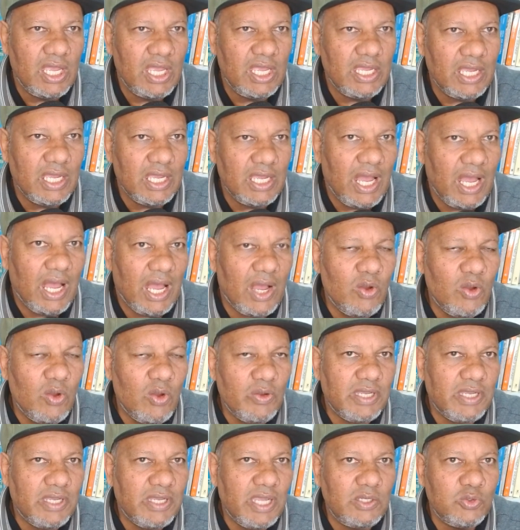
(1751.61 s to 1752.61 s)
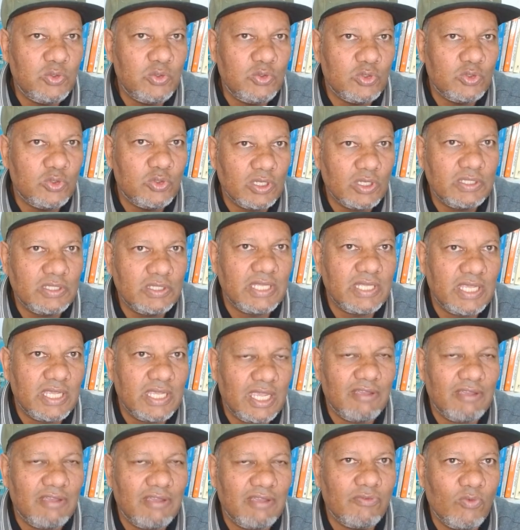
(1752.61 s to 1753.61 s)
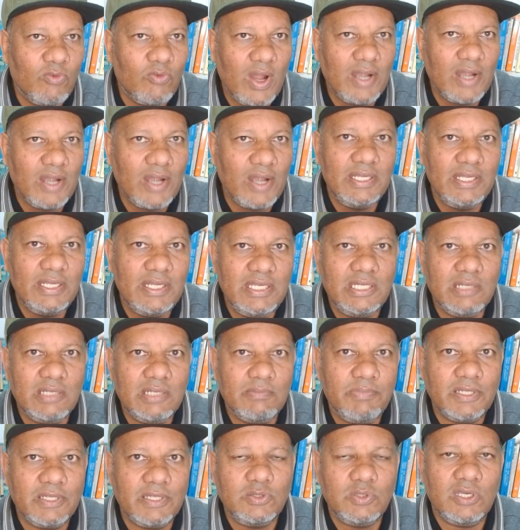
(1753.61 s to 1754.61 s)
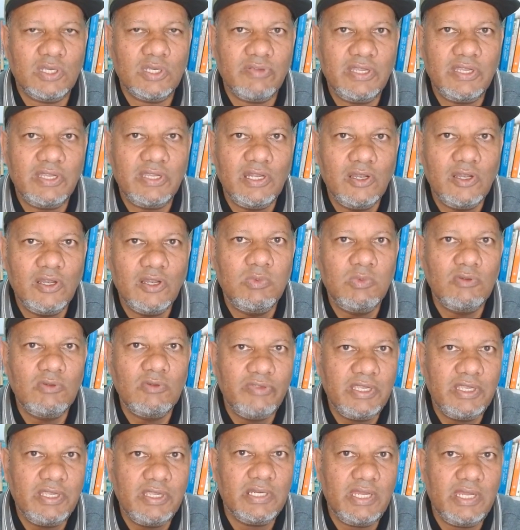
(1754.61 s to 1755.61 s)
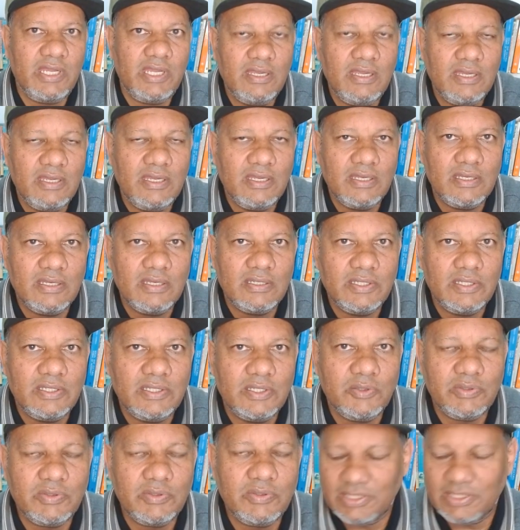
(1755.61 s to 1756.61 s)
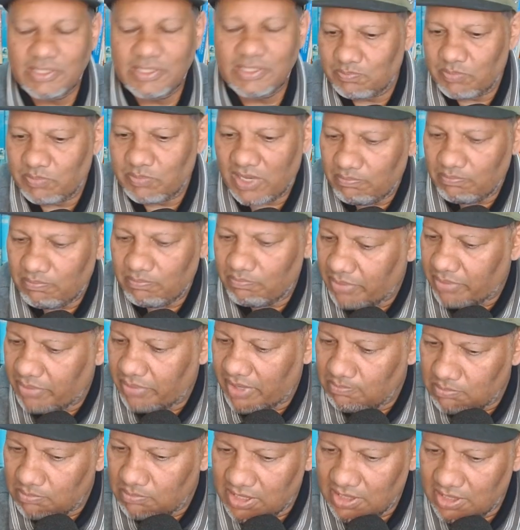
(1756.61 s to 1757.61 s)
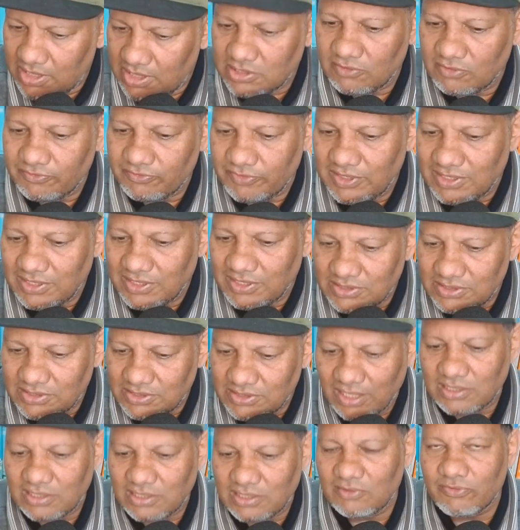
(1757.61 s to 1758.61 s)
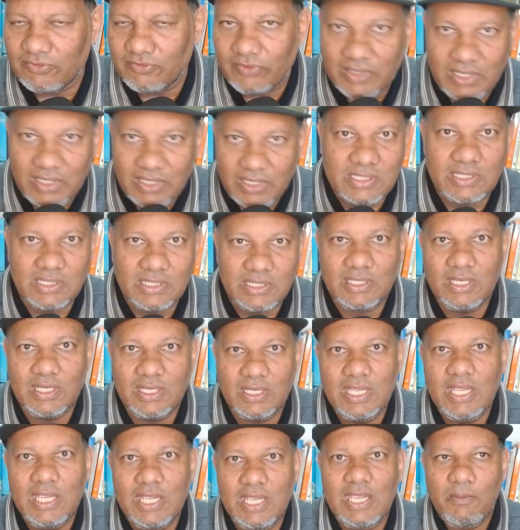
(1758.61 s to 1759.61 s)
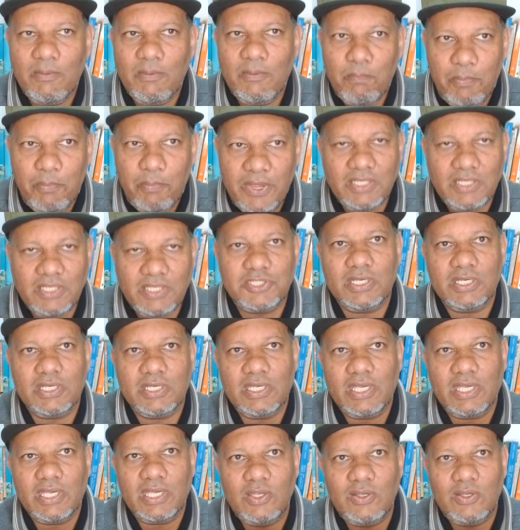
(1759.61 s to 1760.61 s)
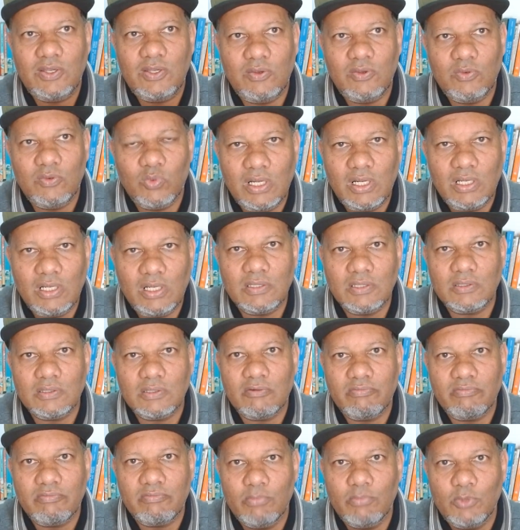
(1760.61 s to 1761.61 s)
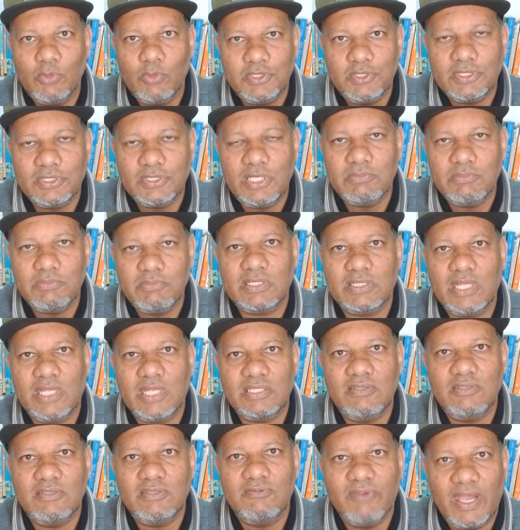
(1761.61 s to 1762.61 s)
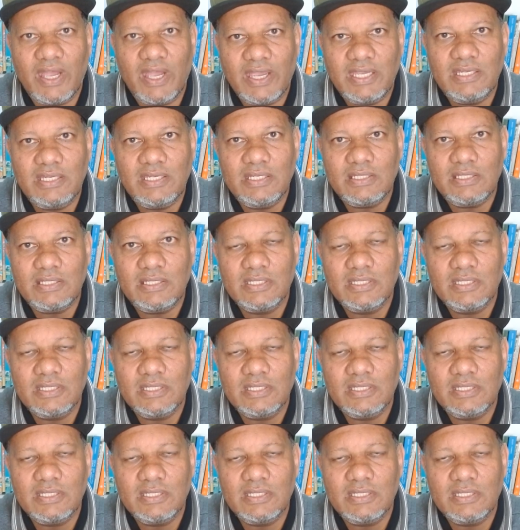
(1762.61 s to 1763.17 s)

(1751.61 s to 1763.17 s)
how can you not have one leader but you have a global victory you know it's by by means of inductive reasoning picture a world of muslims that are divided